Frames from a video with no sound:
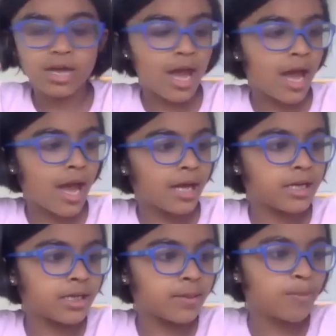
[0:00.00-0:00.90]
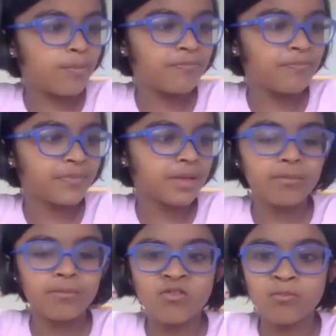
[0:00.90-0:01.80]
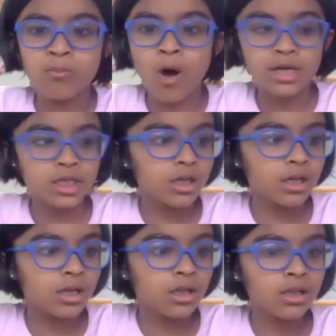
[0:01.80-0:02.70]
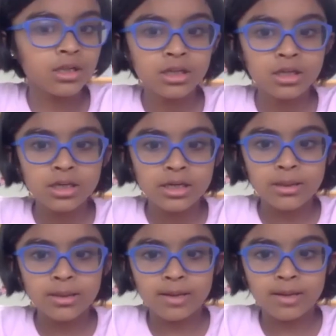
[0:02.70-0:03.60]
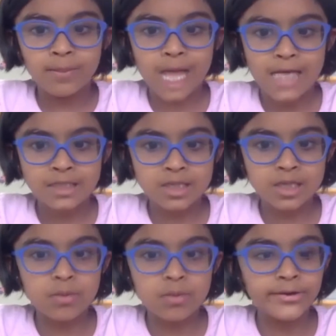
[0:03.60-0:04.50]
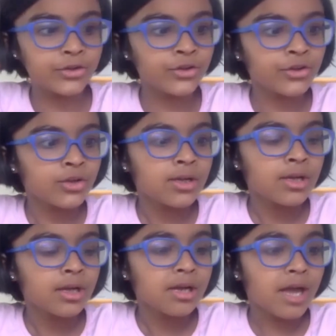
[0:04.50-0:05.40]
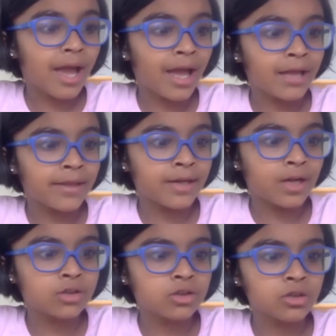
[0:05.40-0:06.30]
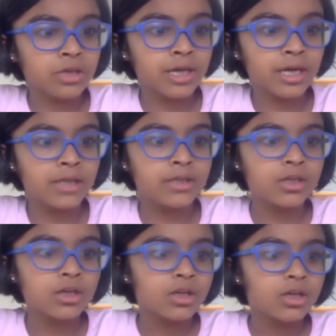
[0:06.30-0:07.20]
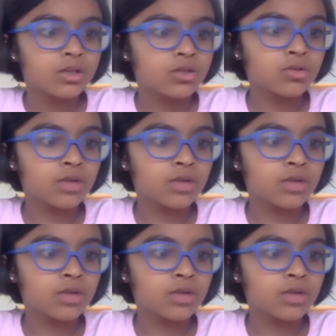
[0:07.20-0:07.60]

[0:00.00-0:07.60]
and a bottle, a plastic bottle, and also get 2